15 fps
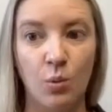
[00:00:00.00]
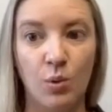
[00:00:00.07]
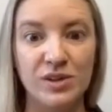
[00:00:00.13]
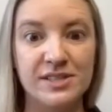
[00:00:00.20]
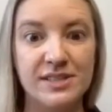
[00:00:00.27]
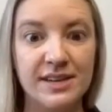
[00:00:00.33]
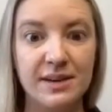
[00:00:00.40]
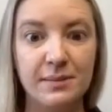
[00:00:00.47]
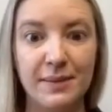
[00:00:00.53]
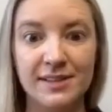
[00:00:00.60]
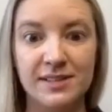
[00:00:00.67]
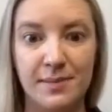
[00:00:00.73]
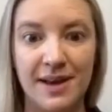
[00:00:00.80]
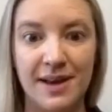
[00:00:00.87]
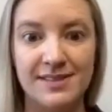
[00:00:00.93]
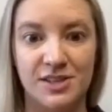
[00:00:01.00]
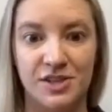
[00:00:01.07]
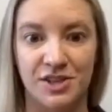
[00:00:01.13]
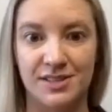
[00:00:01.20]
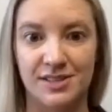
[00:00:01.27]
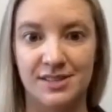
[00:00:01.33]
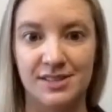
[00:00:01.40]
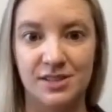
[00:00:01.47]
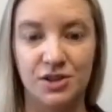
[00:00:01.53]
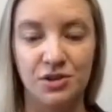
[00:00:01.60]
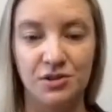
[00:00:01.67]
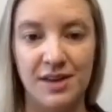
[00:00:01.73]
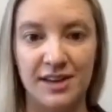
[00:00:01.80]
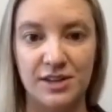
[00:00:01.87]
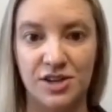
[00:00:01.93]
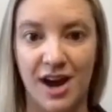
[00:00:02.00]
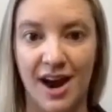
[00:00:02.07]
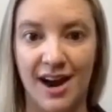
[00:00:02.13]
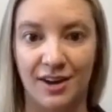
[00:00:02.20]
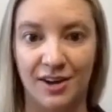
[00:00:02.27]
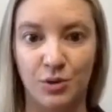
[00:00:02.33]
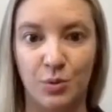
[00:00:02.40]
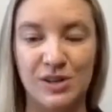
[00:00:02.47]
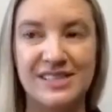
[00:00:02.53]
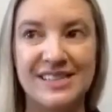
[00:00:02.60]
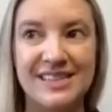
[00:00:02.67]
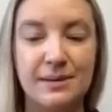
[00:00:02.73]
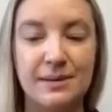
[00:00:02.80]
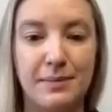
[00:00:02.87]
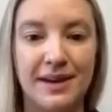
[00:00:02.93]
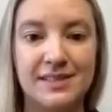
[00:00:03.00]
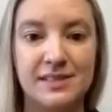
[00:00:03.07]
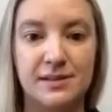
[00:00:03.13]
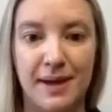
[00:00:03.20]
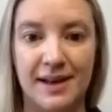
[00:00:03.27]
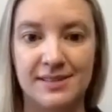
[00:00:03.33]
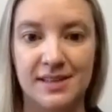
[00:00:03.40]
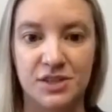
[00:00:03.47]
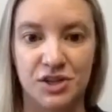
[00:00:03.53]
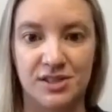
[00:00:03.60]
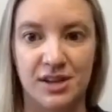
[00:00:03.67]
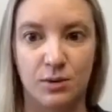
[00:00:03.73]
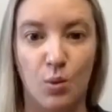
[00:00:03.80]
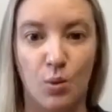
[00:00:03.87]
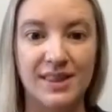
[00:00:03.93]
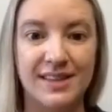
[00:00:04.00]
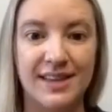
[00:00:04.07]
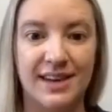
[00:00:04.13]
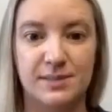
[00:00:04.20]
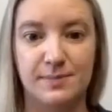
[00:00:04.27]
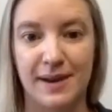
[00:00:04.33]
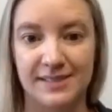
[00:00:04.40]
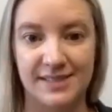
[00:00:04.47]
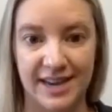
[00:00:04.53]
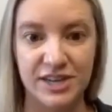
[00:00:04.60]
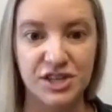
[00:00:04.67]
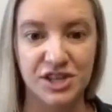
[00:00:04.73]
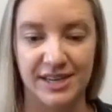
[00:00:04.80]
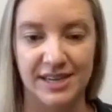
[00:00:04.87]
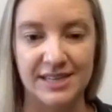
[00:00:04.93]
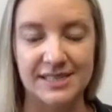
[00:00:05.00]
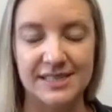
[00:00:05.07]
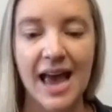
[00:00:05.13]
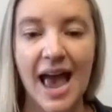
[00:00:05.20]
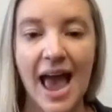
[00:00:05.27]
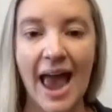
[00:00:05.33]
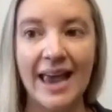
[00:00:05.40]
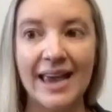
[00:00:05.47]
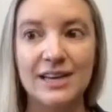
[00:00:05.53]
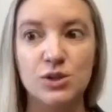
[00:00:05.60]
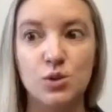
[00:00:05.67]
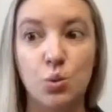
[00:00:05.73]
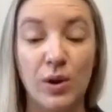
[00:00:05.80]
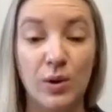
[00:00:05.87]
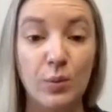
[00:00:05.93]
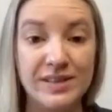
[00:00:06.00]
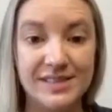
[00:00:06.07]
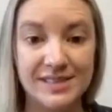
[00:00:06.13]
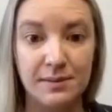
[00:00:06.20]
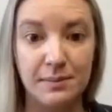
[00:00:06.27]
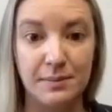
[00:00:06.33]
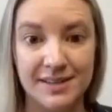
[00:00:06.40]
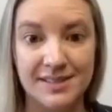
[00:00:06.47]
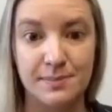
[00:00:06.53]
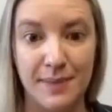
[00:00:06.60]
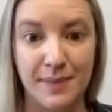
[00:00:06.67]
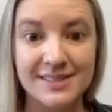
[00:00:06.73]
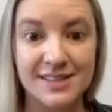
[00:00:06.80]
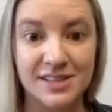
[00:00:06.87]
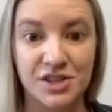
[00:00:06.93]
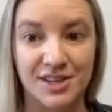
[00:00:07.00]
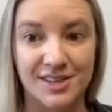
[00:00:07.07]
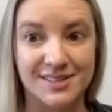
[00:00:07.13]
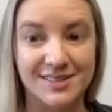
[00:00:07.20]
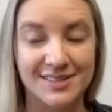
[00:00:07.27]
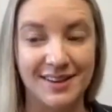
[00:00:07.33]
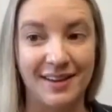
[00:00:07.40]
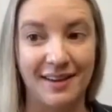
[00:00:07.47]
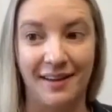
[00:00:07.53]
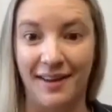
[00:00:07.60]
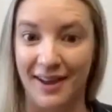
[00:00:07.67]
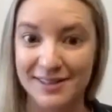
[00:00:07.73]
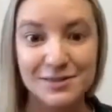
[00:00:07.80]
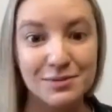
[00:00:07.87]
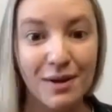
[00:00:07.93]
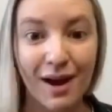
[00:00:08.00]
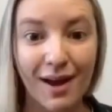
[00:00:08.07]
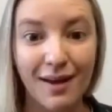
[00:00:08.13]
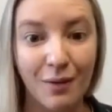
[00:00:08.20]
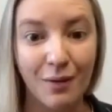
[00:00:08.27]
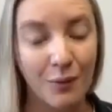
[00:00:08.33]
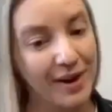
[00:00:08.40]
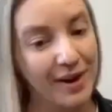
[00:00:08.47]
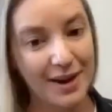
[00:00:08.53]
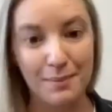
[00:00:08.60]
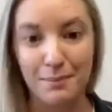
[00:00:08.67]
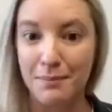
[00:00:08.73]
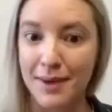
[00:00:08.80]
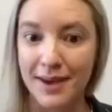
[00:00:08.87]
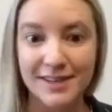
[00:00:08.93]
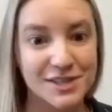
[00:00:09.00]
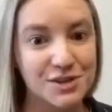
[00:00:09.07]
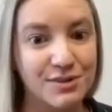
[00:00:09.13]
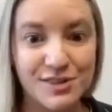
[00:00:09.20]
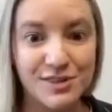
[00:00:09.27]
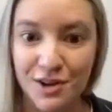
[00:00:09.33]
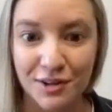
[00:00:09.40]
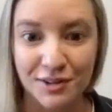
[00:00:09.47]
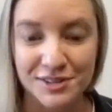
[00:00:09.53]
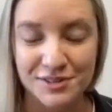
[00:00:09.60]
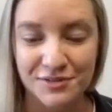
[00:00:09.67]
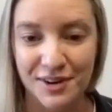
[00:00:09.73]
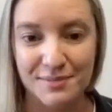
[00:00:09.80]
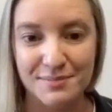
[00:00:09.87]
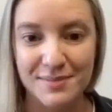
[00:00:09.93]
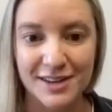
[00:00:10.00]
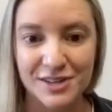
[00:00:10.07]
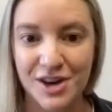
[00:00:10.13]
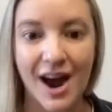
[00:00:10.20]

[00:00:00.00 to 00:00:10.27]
we're sending mixed messages to that child. We're sending mixed messages on what the expectation is. And when we send mixed messages, guess what? We get mixed results from that